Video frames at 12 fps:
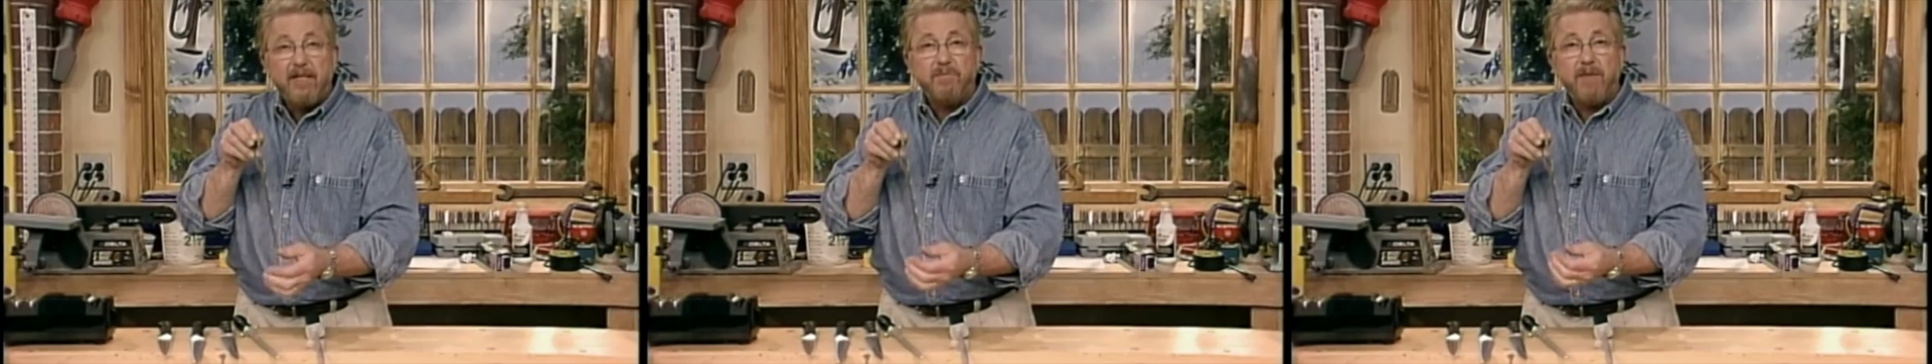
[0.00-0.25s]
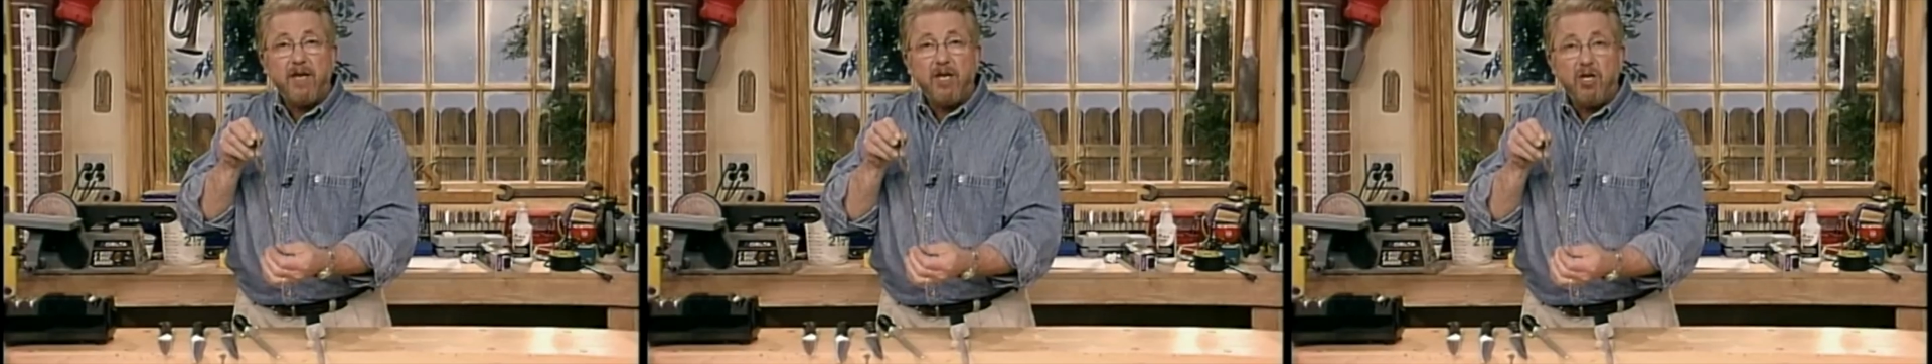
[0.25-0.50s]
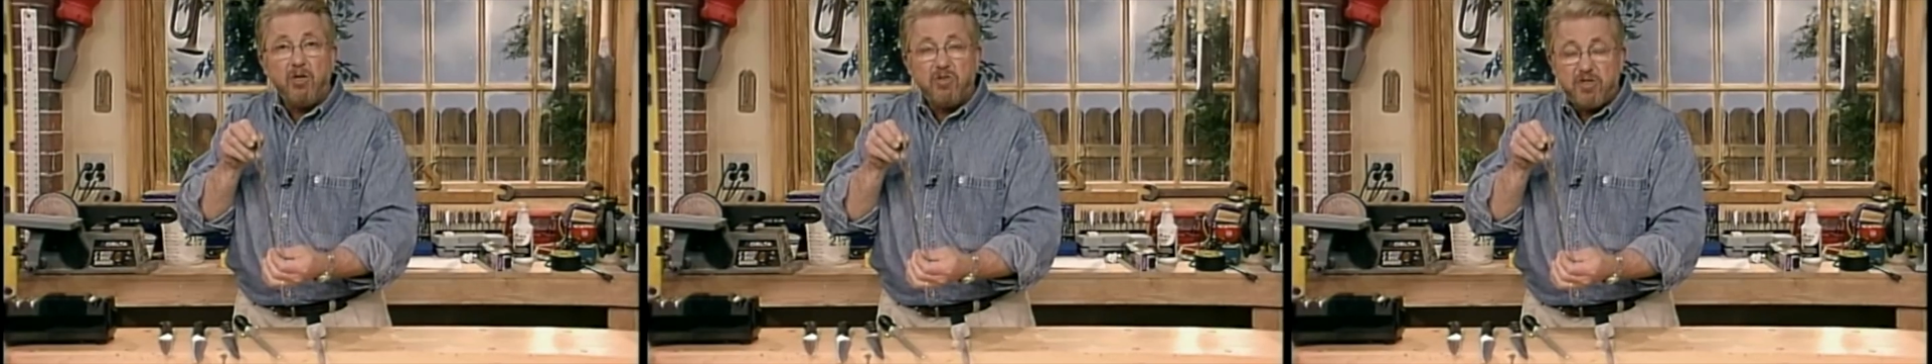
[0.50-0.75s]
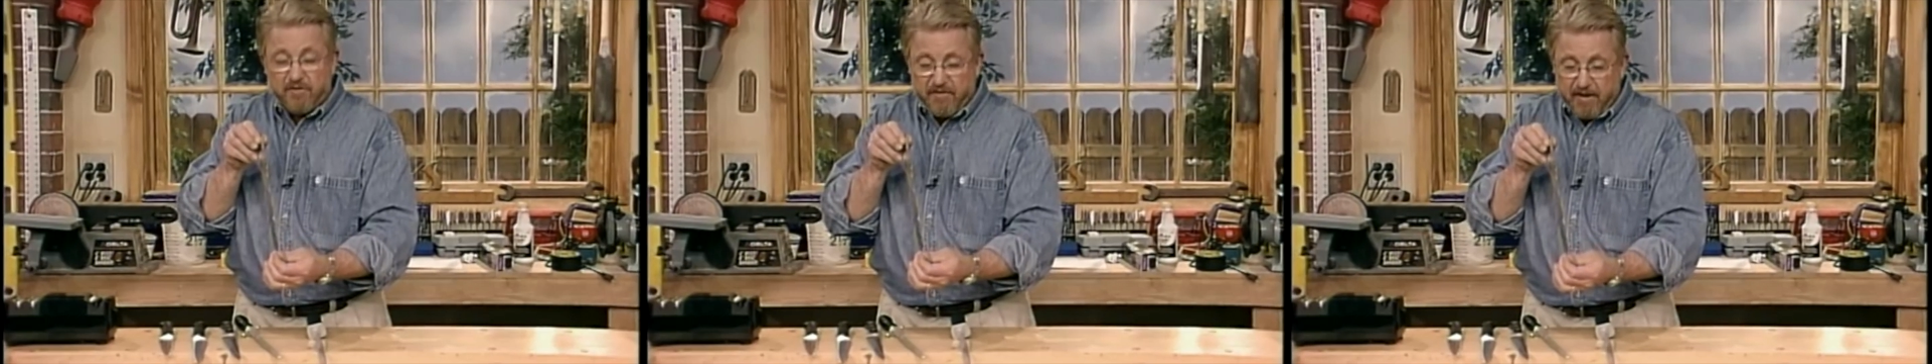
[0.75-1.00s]
It's been
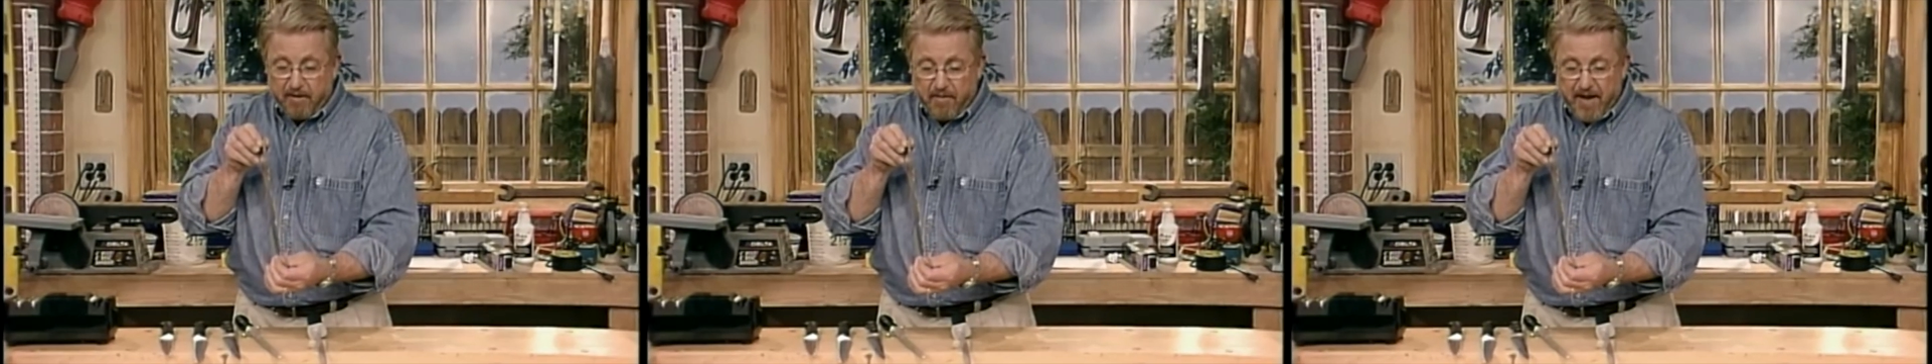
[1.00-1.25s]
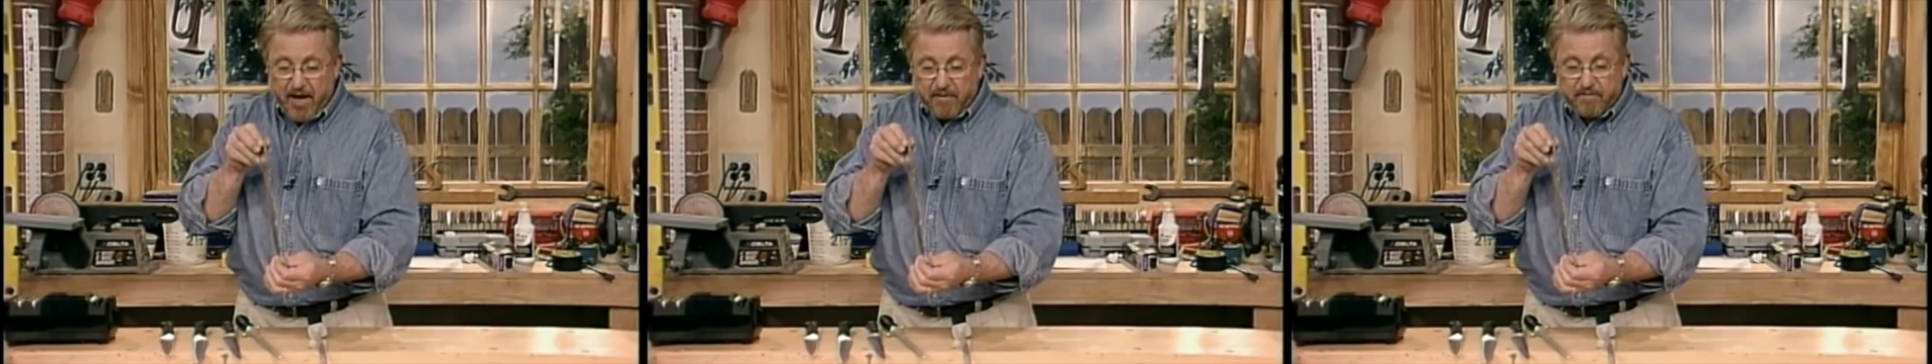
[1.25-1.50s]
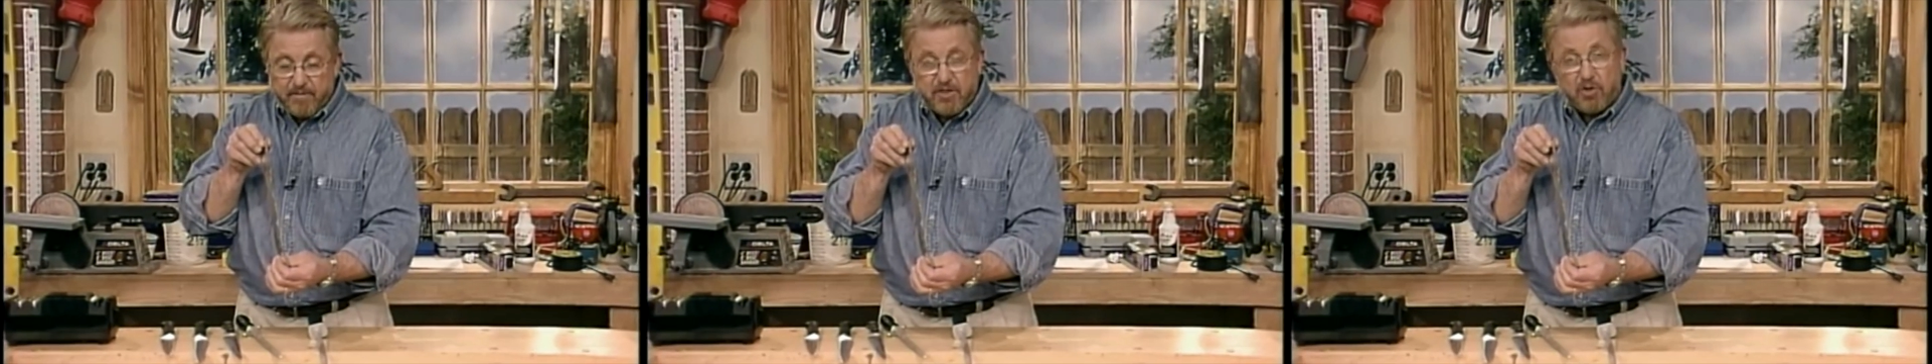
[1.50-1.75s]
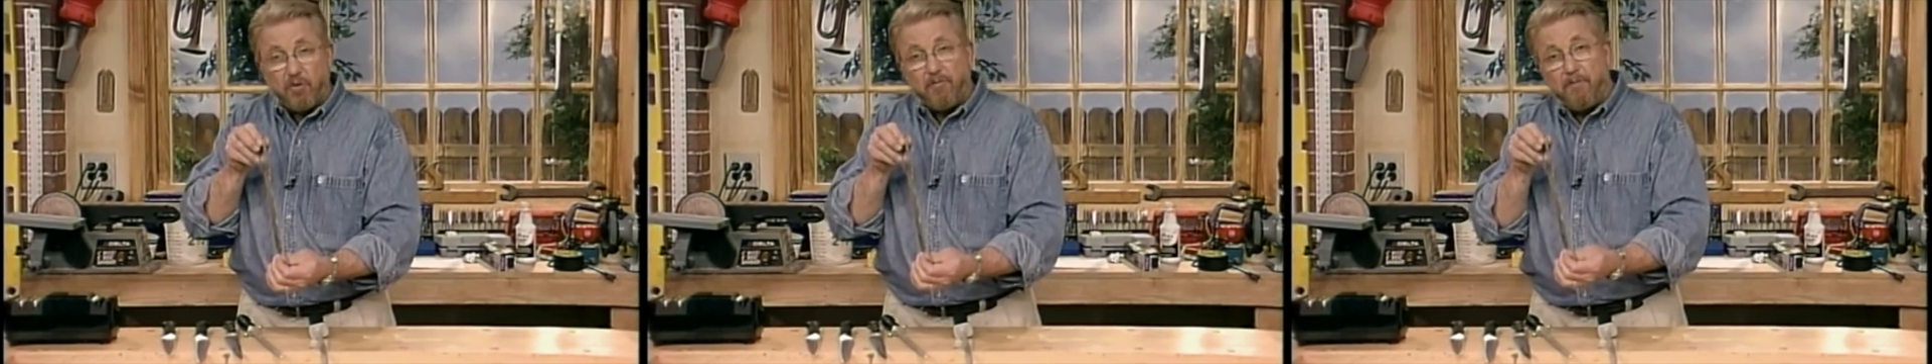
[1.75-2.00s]
used a fair
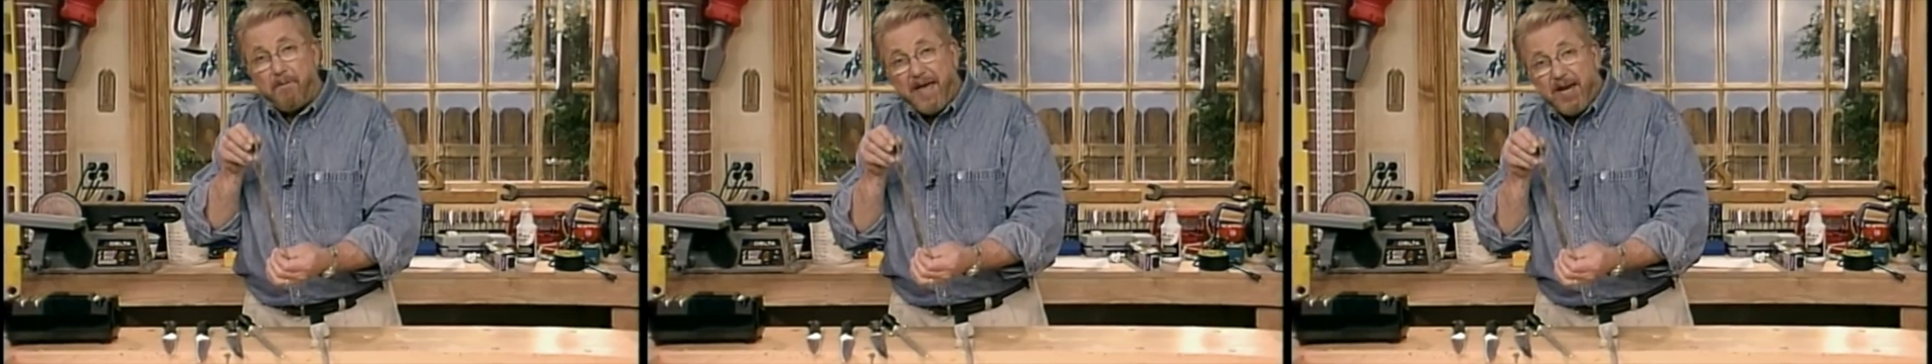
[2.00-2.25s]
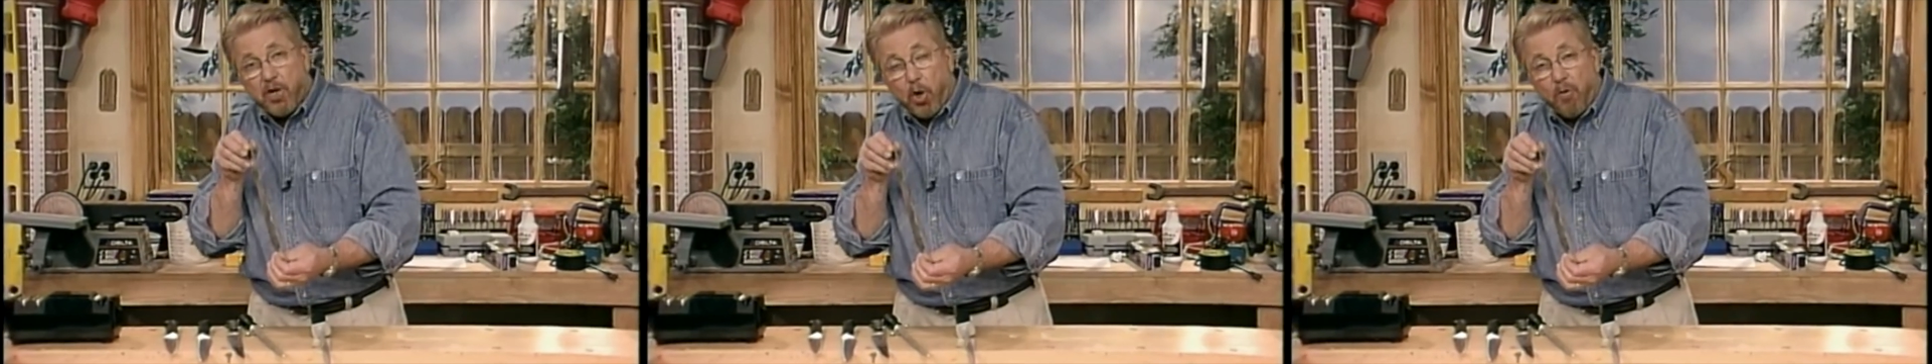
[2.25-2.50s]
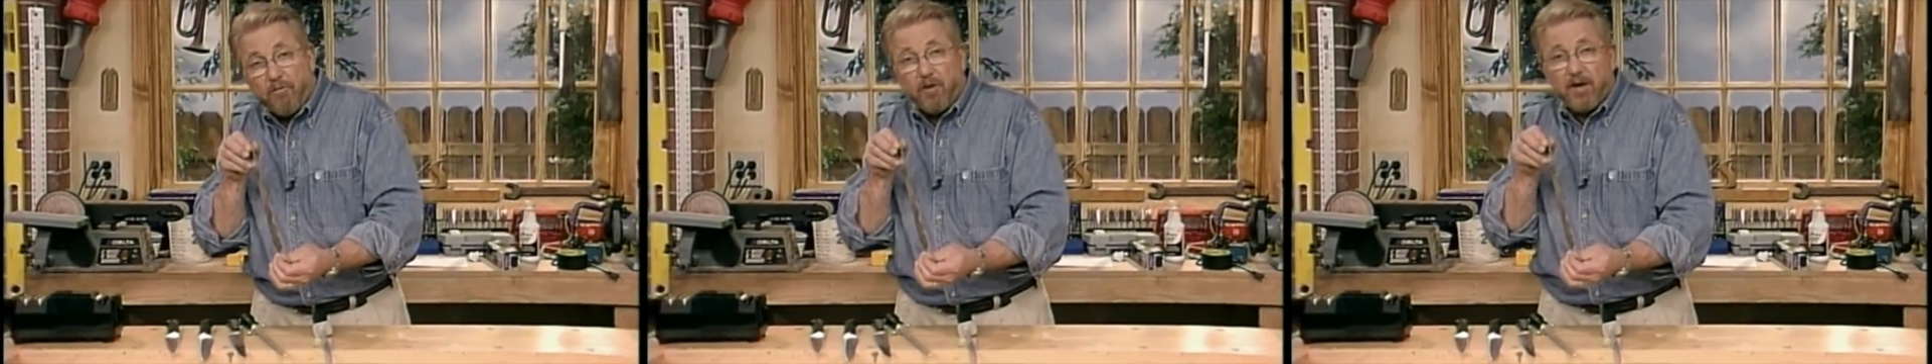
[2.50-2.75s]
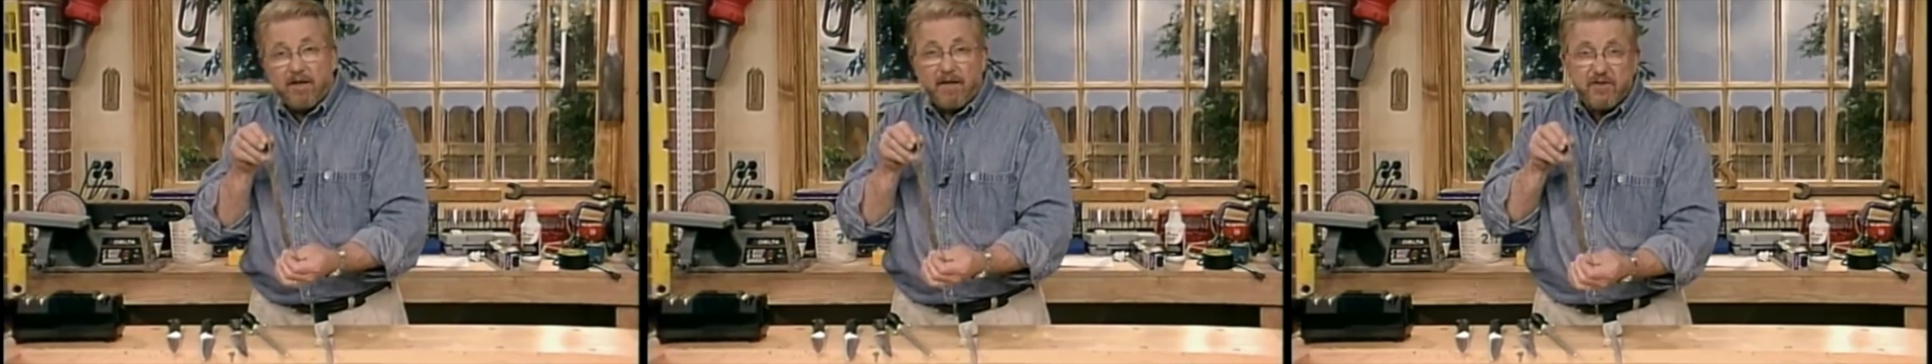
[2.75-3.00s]
amount, sort of bent
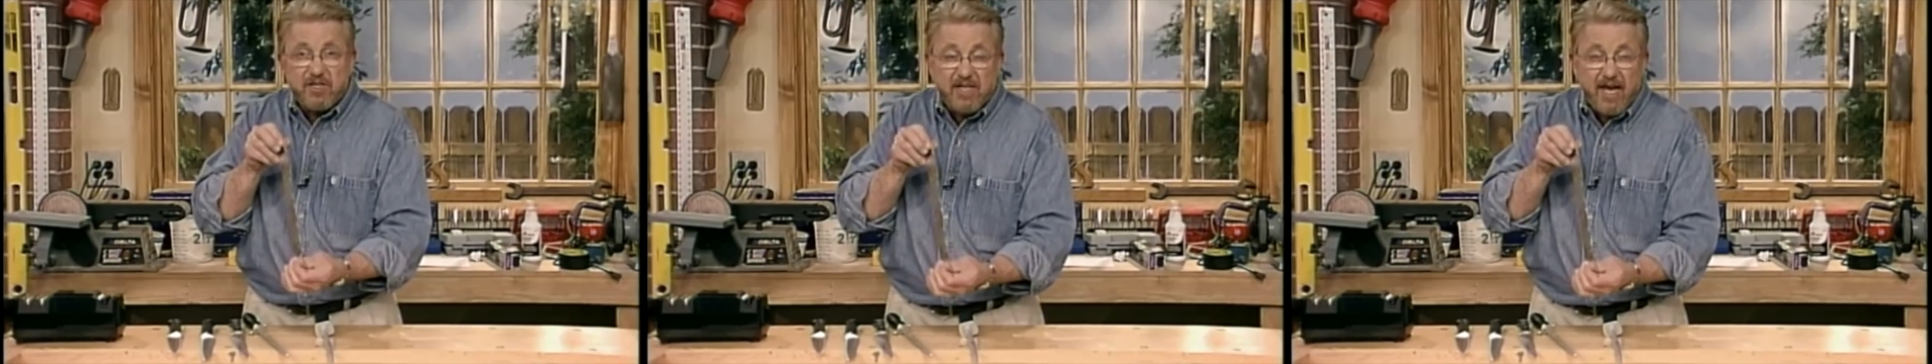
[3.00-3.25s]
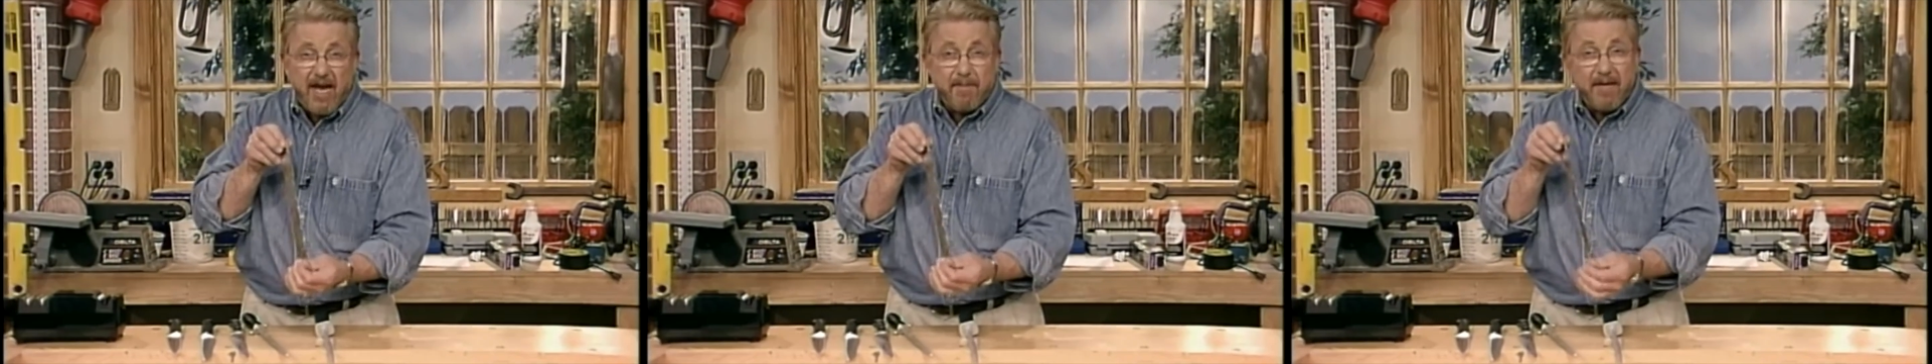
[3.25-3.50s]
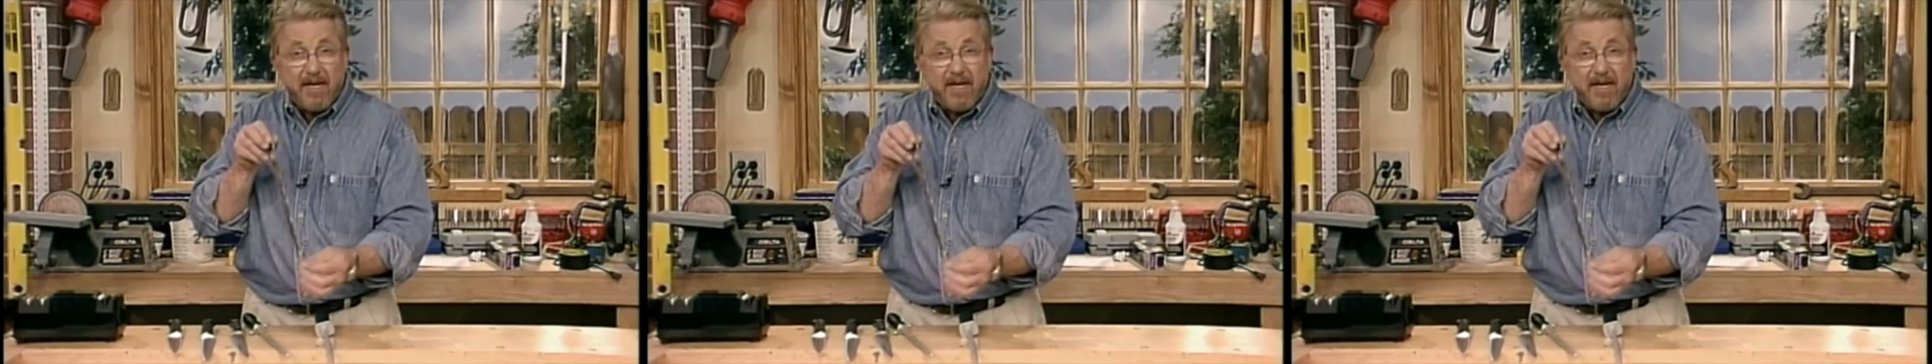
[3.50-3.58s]
over it on the side,